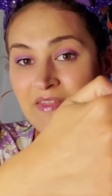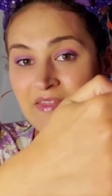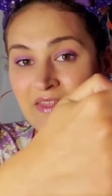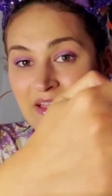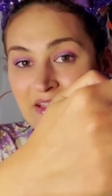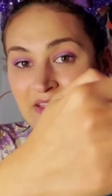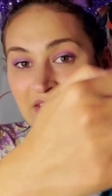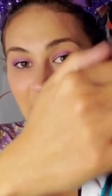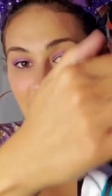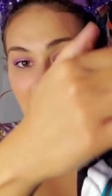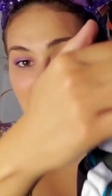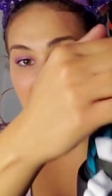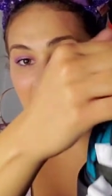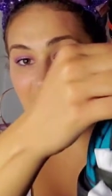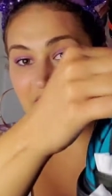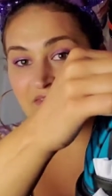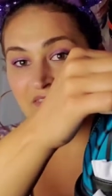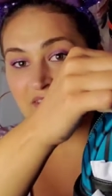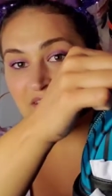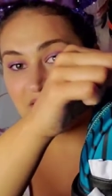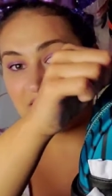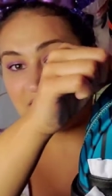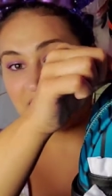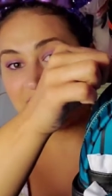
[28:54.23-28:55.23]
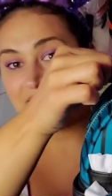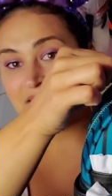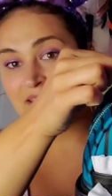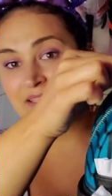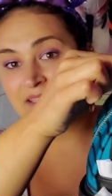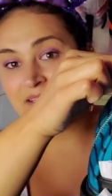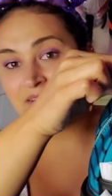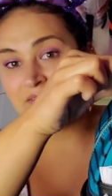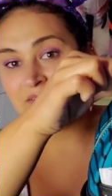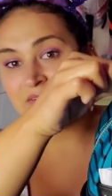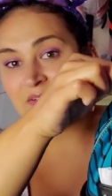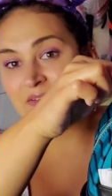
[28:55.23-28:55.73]
And then you have this
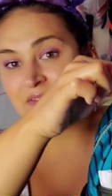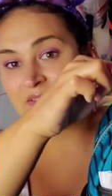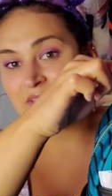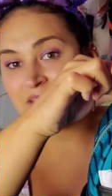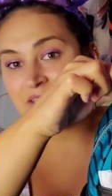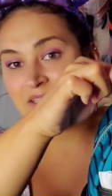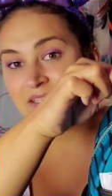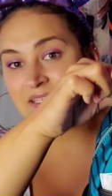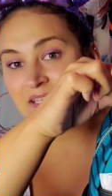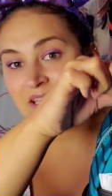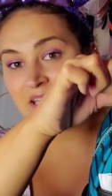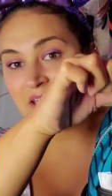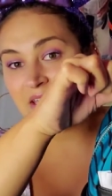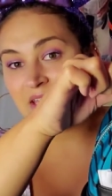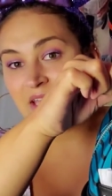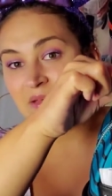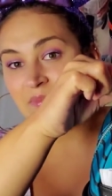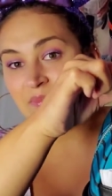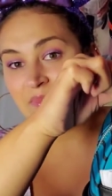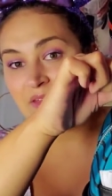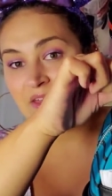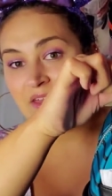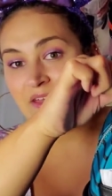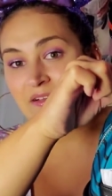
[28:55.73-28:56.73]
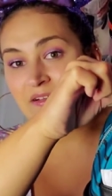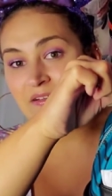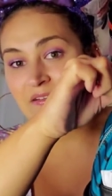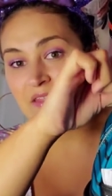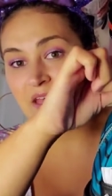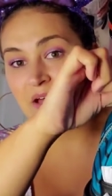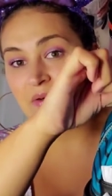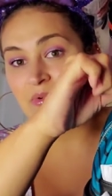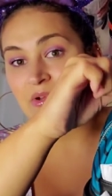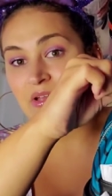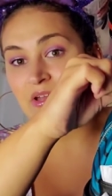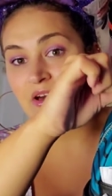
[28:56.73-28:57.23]
little detail up here
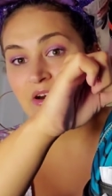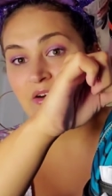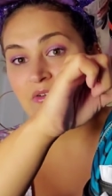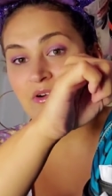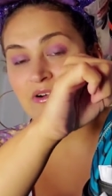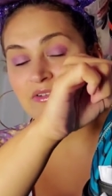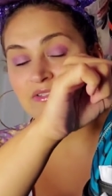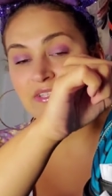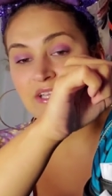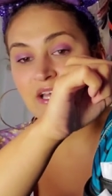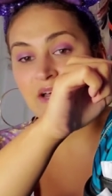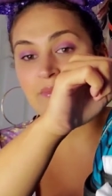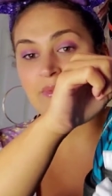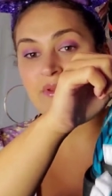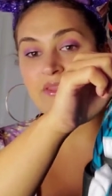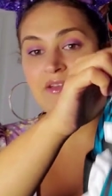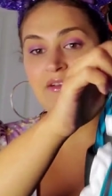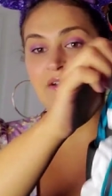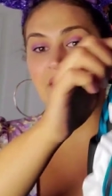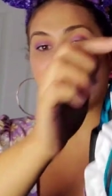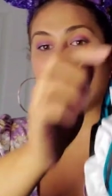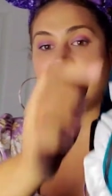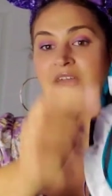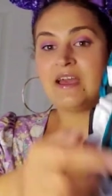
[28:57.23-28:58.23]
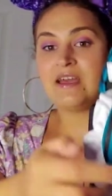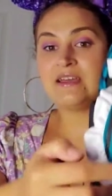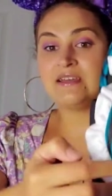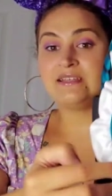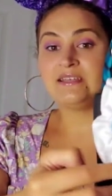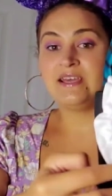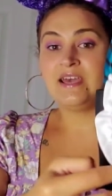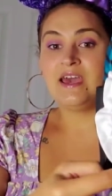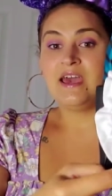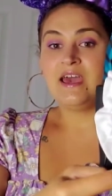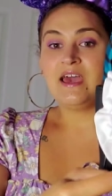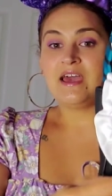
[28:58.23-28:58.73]
that would go on top of their head.
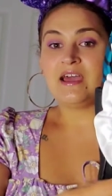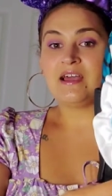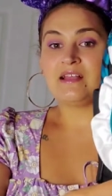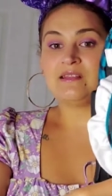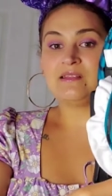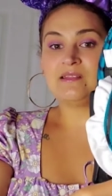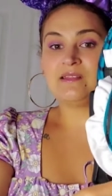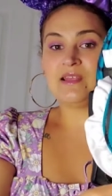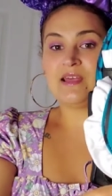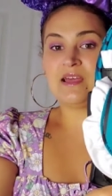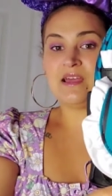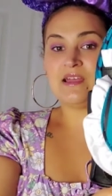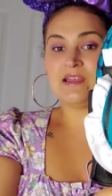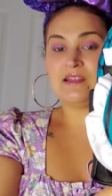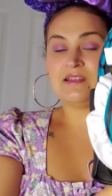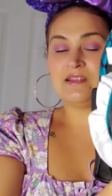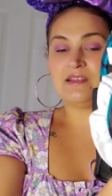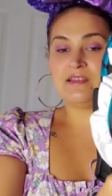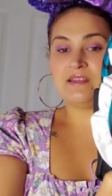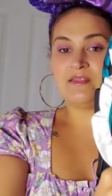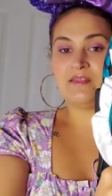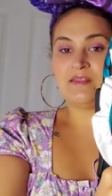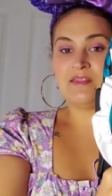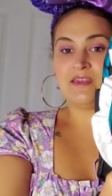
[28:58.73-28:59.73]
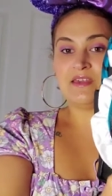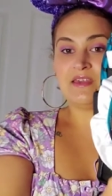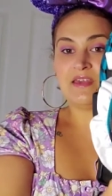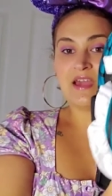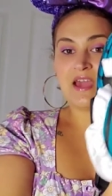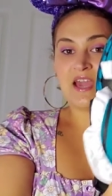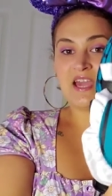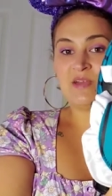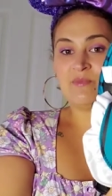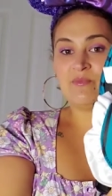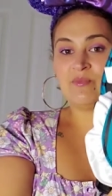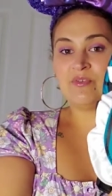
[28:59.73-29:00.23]
And then the
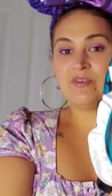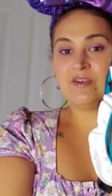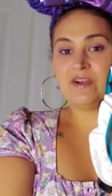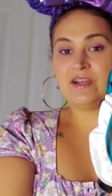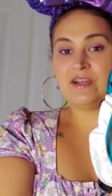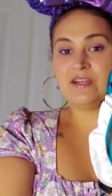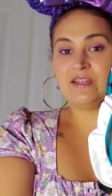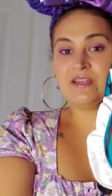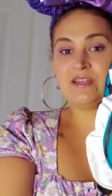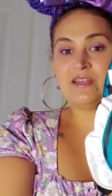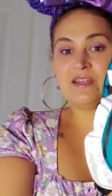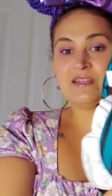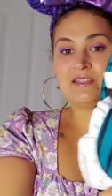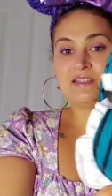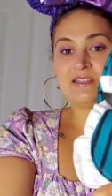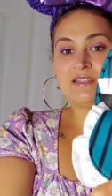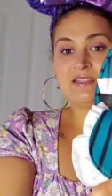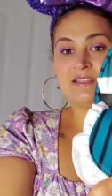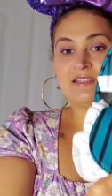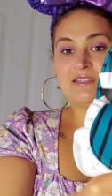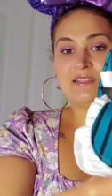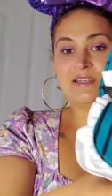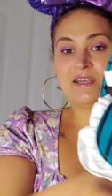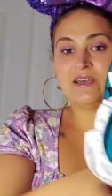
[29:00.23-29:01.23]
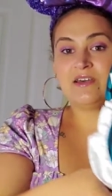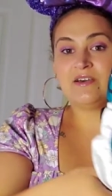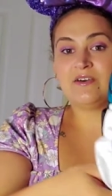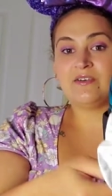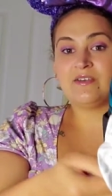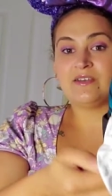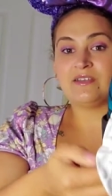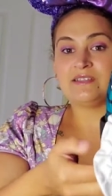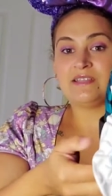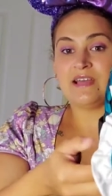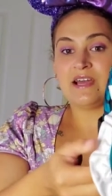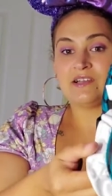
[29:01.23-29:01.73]
apron detail
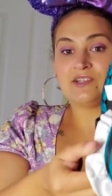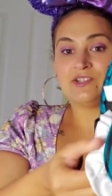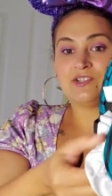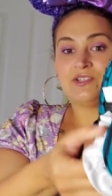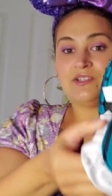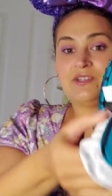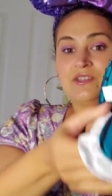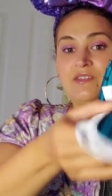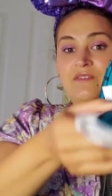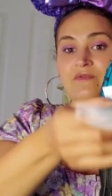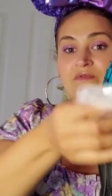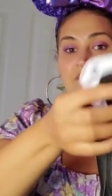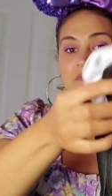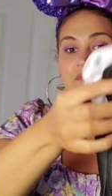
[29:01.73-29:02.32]
is actually the